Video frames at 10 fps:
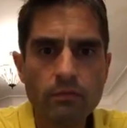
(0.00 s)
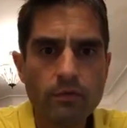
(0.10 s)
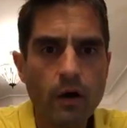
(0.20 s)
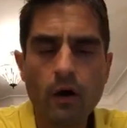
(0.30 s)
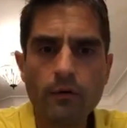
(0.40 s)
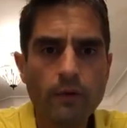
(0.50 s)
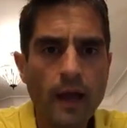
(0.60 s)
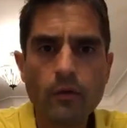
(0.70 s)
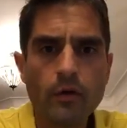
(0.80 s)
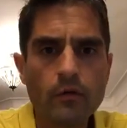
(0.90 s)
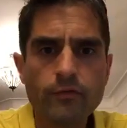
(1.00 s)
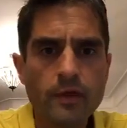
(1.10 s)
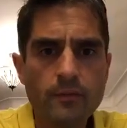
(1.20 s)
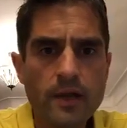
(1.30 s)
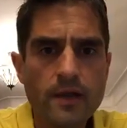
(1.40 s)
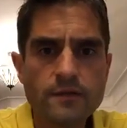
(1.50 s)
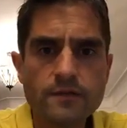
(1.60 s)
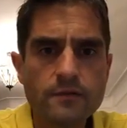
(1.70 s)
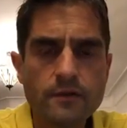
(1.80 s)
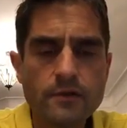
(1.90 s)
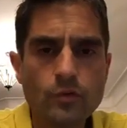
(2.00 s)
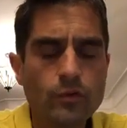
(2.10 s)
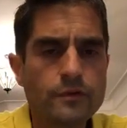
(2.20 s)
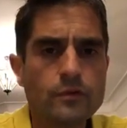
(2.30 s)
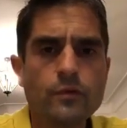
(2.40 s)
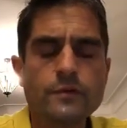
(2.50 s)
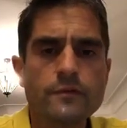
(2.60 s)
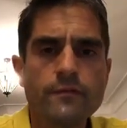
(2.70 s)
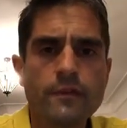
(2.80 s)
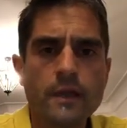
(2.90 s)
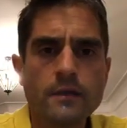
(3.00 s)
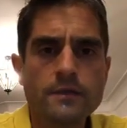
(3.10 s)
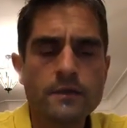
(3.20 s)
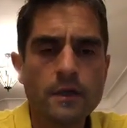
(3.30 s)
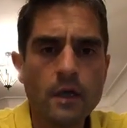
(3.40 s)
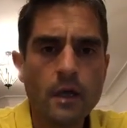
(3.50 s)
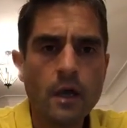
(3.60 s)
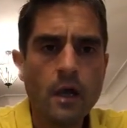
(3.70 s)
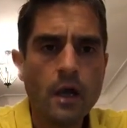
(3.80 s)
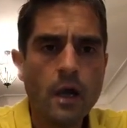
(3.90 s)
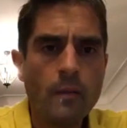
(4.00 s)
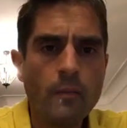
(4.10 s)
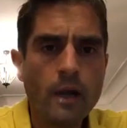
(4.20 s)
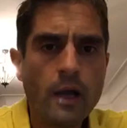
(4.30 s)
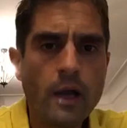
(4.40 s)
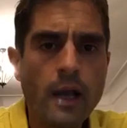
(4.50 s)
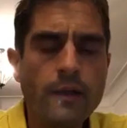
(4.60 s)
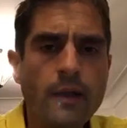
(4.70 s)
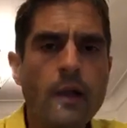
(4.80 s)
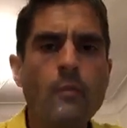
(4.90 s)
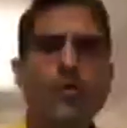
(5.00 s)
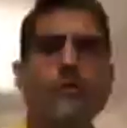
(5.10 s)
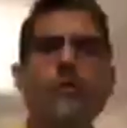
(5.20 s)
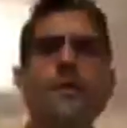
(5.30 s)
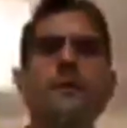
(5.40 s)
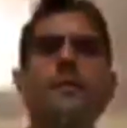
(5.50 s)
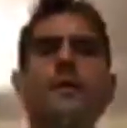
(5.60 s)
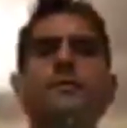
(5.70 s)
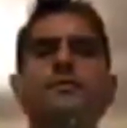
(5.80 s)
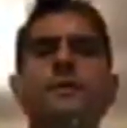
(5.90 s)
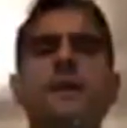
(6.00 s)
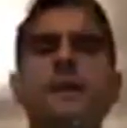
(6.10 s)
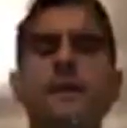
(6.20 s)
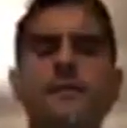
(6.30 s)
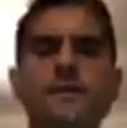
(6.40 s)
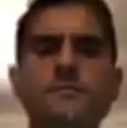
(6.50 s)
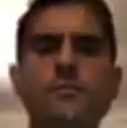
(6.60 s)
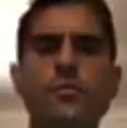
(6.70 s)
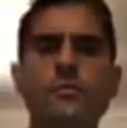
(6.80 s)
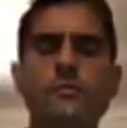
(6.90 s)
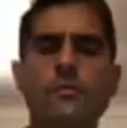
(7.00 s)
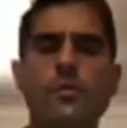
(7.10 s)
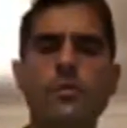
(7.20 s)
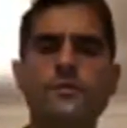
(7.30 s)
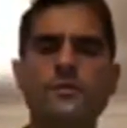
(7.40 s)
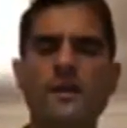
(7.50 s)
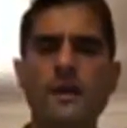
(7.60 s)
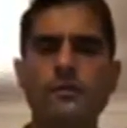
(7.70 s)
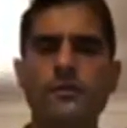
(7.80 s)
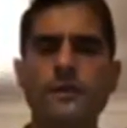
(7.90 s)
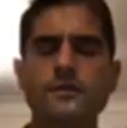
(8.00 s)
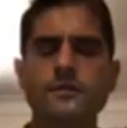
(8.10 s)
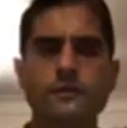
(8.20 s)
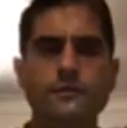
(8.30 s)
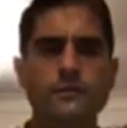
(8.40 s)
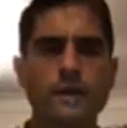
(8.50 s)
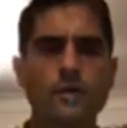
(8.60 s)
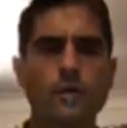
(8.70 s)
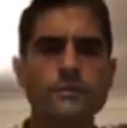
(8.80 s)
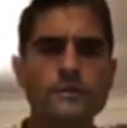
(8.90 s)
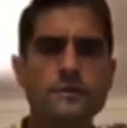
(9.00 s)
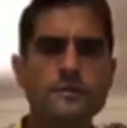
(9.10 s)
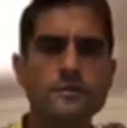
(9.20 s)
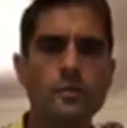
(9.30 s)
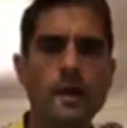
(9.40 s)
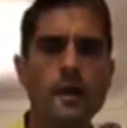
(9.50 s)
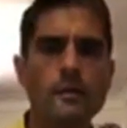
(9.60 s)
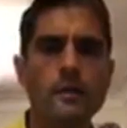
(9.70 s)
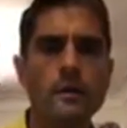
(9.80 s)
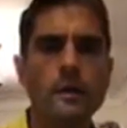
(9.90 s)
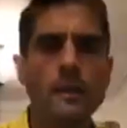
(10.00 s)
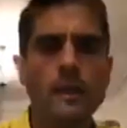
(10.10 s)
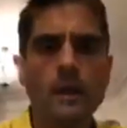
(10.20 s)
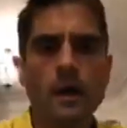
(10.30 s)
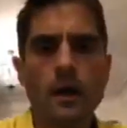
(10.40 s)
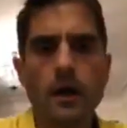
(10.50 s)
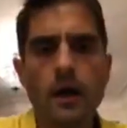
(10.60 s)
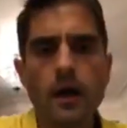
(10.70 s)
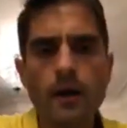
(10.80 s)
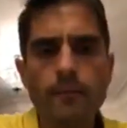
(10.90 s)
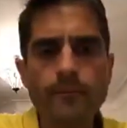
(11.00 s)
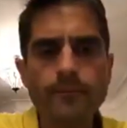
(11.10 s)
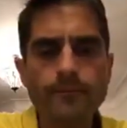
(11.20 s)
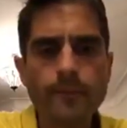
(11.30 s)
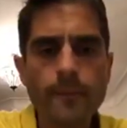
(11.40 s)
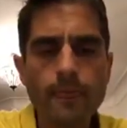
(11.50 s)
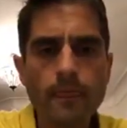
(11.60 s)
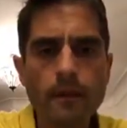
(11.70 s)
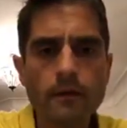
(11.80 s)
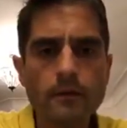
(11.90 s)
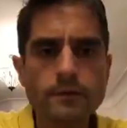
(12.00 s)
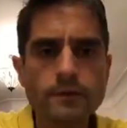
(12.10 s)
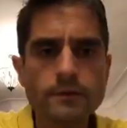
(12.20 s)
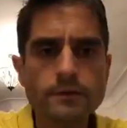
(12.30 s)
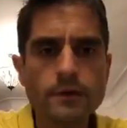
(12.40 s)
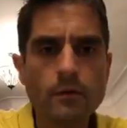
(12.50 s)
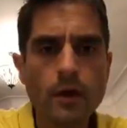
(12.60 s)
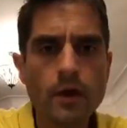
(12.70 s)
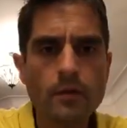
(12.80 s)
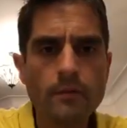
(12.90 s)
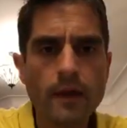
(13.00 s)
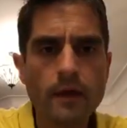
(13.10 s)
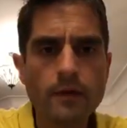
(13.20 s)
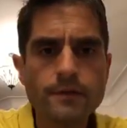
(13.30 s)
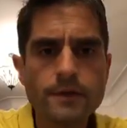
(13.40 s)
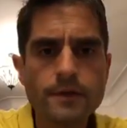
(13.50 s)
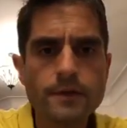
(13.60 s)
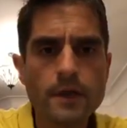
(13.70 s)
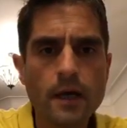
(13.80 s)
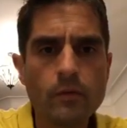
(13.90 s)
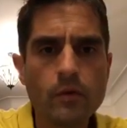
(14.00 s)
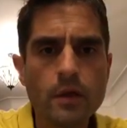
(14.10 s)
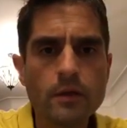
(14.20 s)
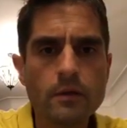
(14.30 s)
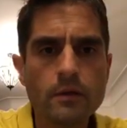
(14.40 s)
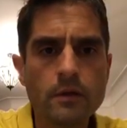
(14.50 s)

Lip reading: that aren't alcohol-free beers. There's all sorts of things. And now more and more people aren't drinking. There's more and more sort of healthier soft drink options as well. So I hope that answers that one.